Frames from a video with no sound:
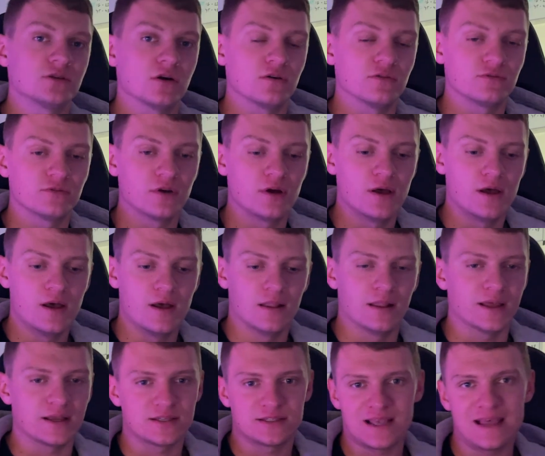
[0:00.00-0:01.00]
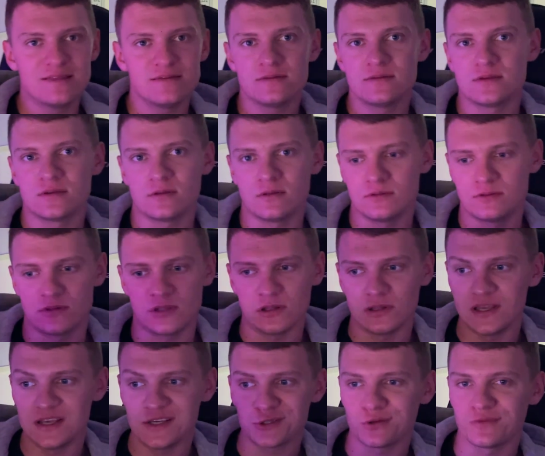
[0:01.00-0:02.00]
of? Like, send the
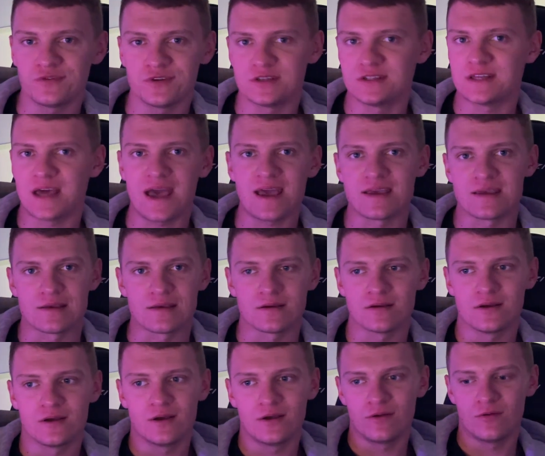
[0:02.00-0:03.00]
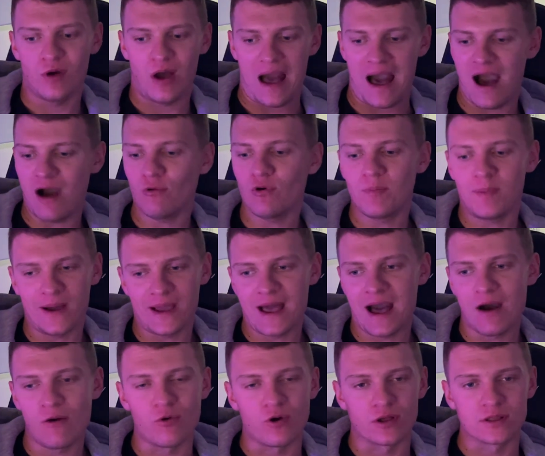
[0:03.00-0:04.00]
list of your day, hour by
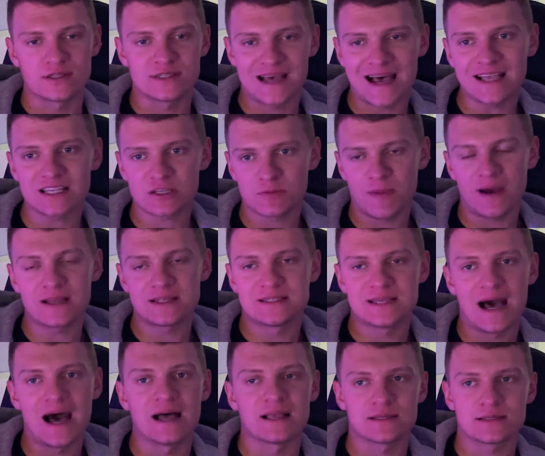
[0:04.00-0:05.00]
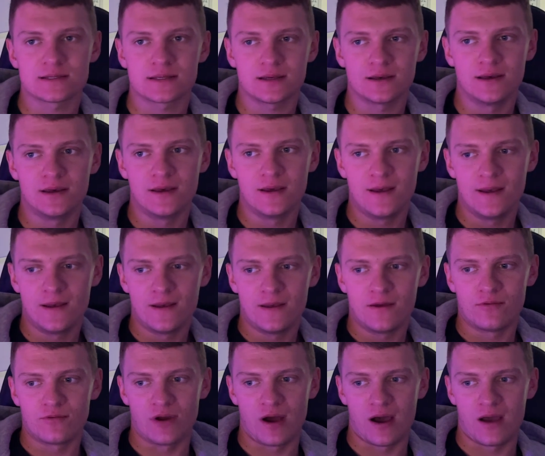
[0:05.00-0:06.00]
hour, task by task,
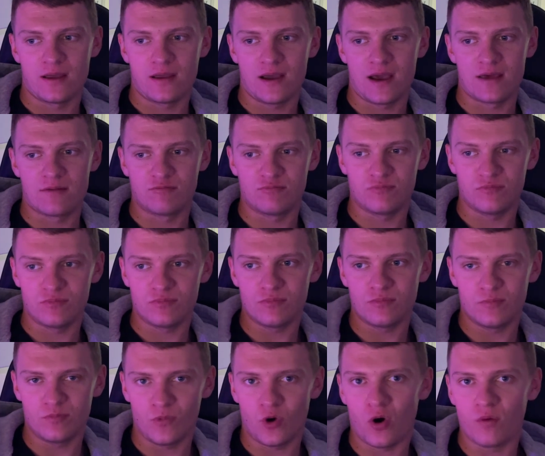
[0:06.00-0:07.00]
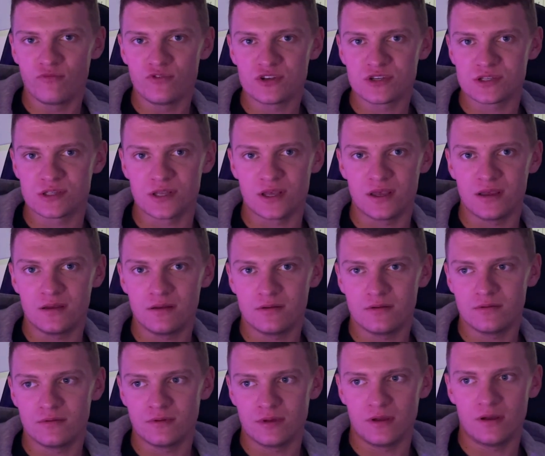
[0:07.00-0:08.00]
right? And obviously,
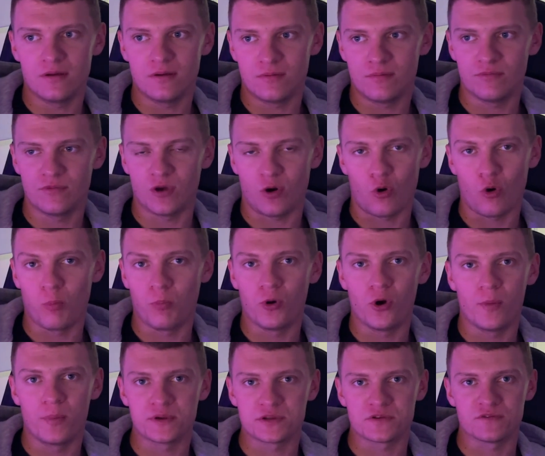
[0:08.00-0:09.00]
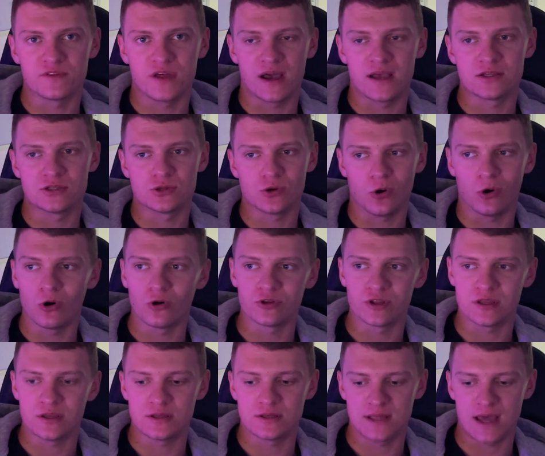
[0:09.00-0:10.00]
the whole purpose of that is to
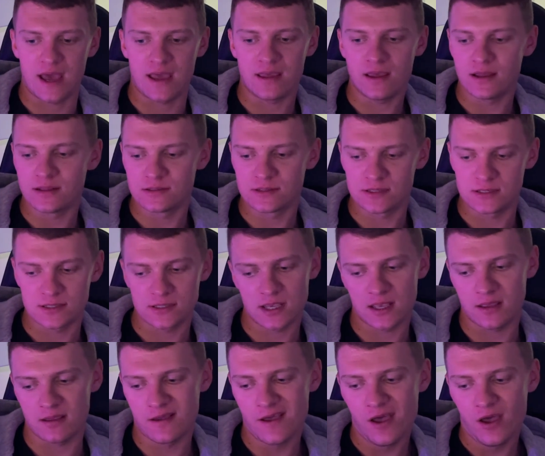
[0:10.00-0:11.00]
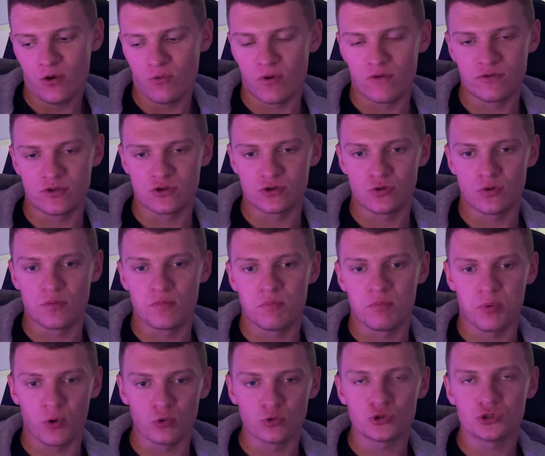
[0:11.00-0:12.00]
audit your day and to see whether you're doing
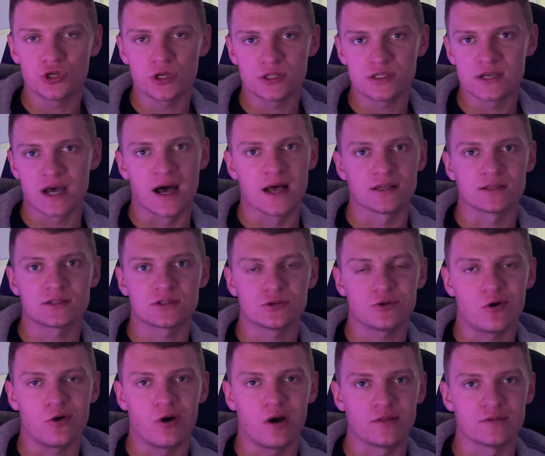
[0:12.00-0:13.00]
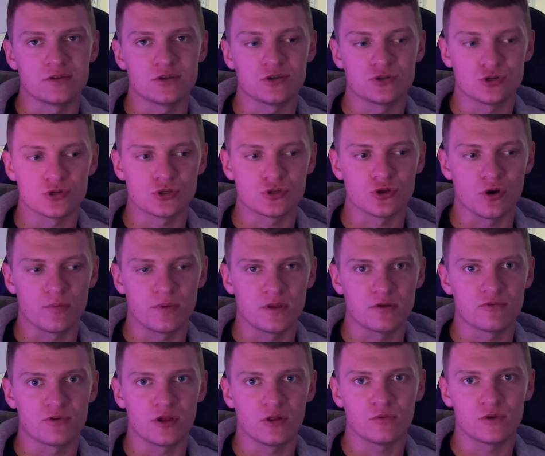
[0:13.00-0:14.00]
bullshit tasks and you're just not
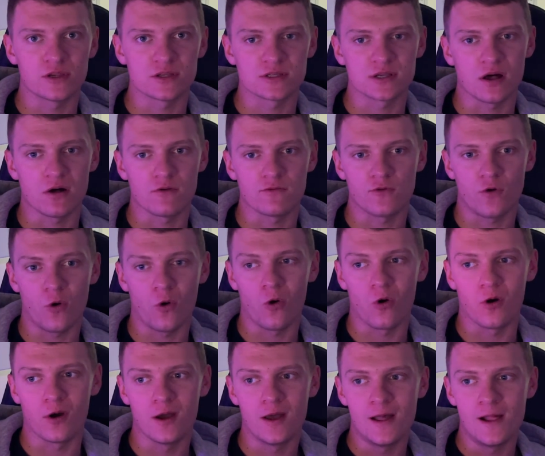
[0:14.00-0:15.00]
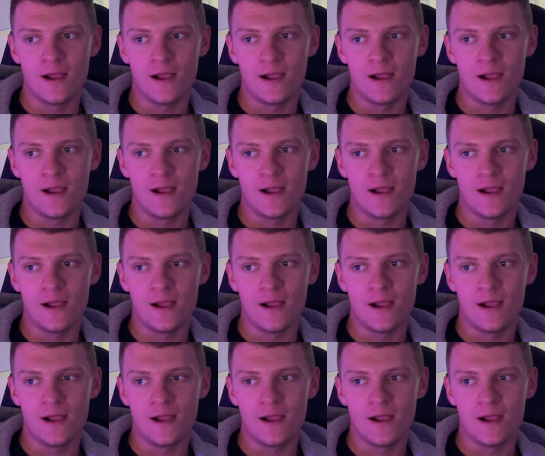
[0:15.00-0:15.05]
being real with yourself, or